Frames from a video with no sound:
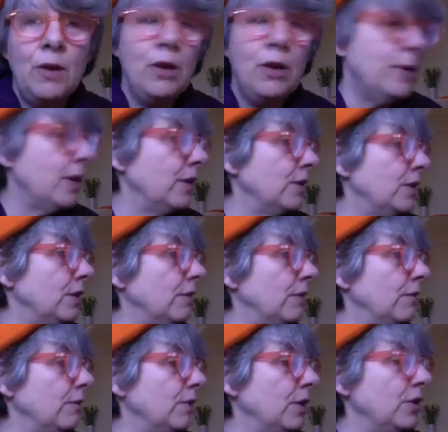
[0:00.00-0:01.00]
I'm going
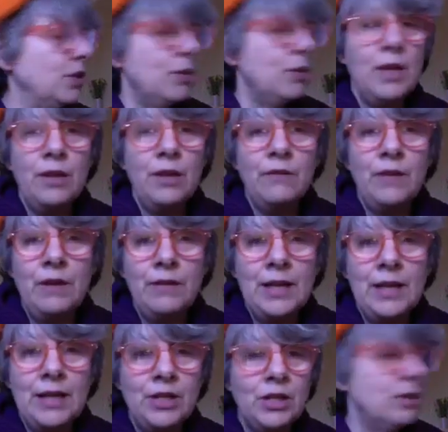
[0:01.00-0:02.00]
to do another
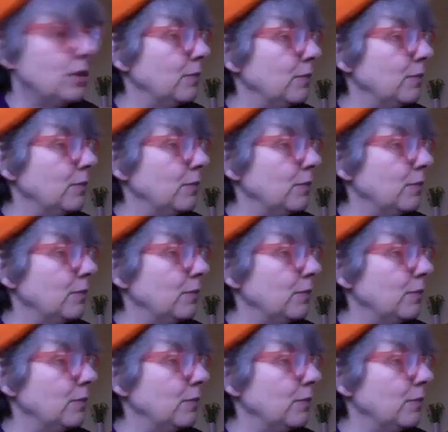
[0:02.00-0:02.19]
variation.